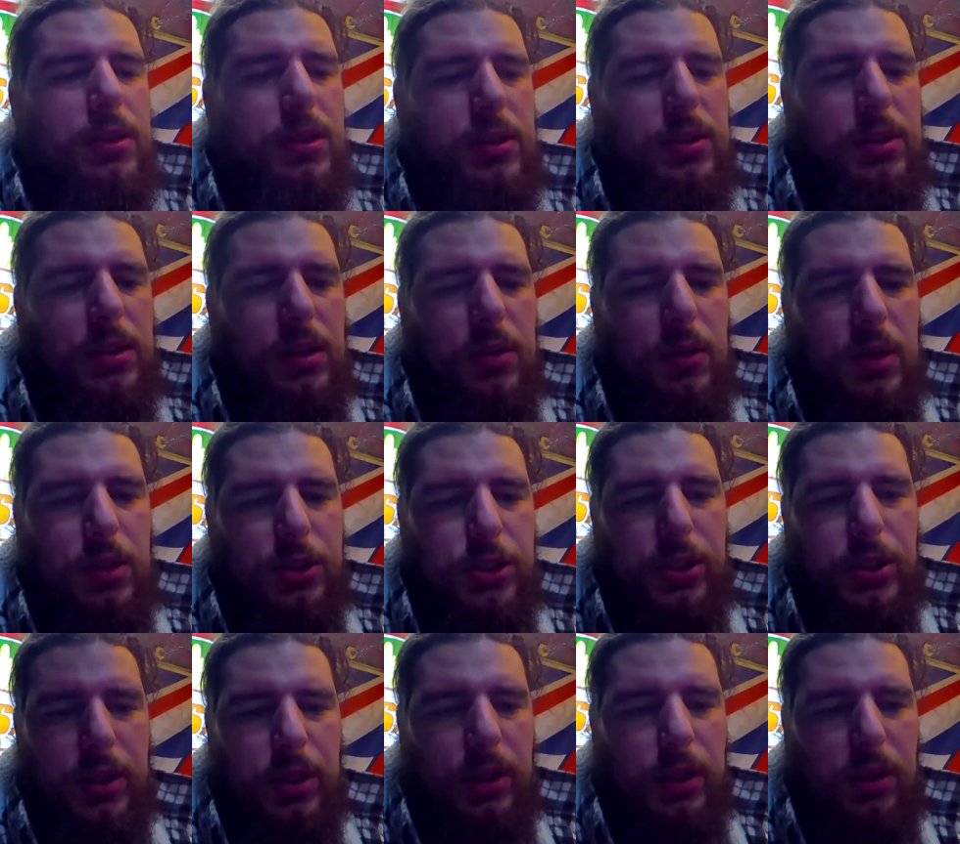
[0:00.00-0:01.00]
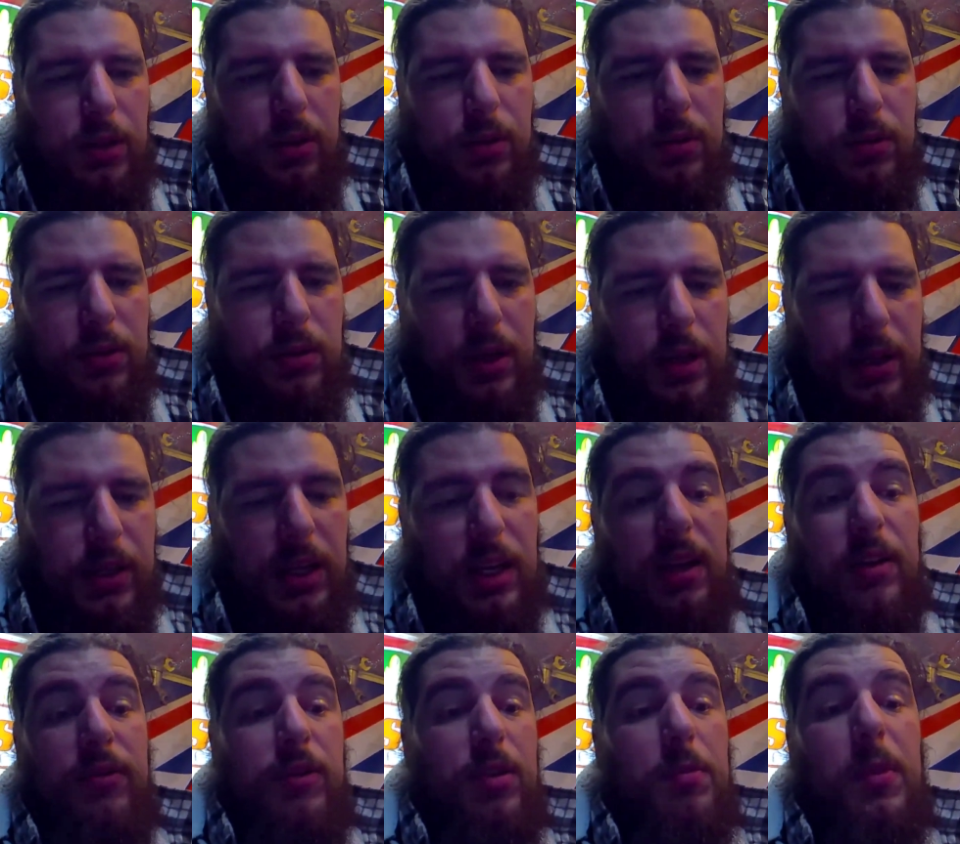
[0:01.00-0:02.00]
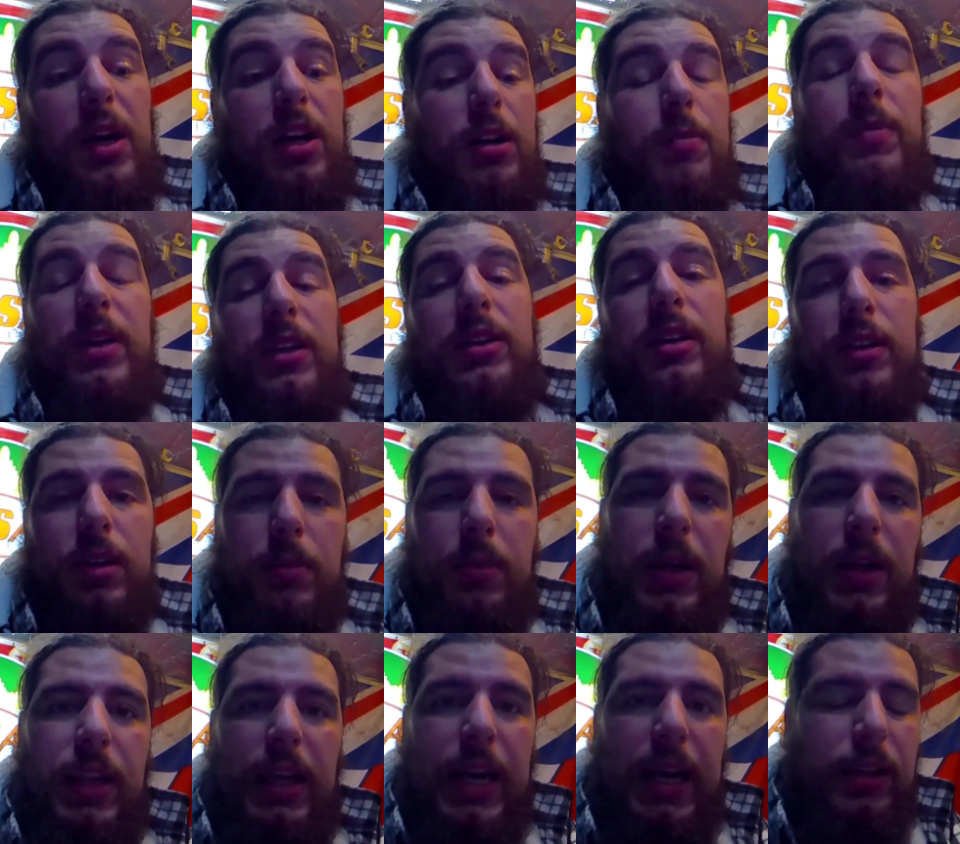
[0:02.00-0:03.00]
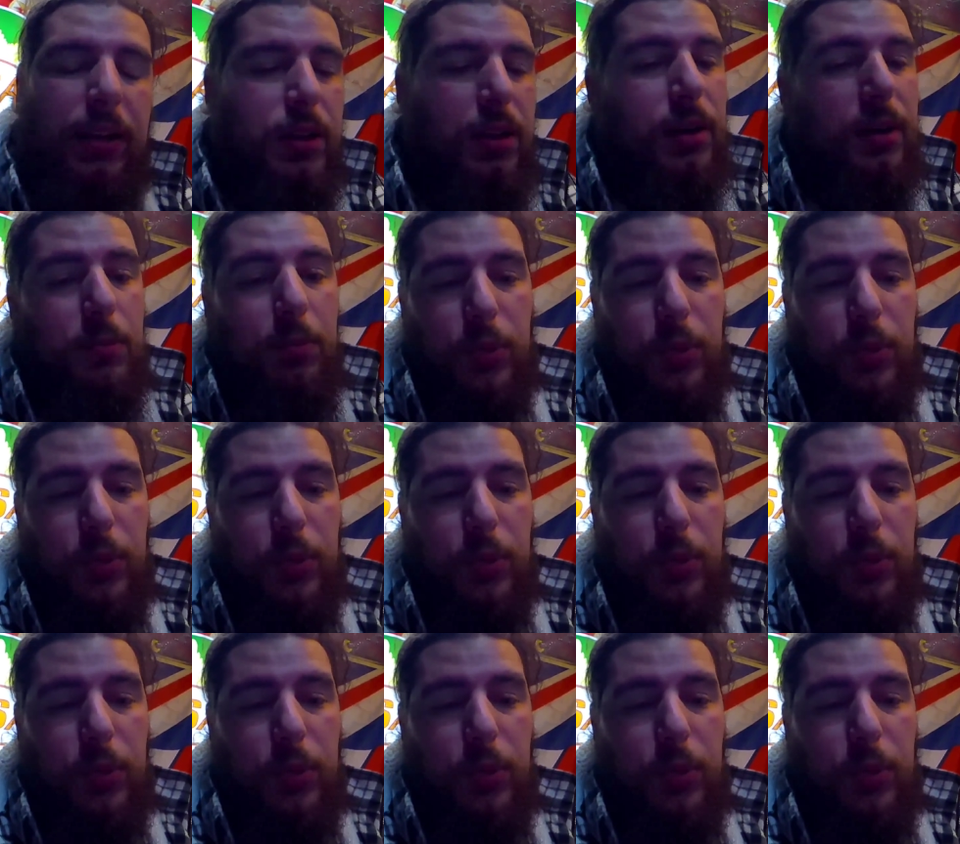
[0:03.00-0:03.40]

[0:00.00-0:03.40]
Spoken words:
so I'll show you and give you my opinion about the handling,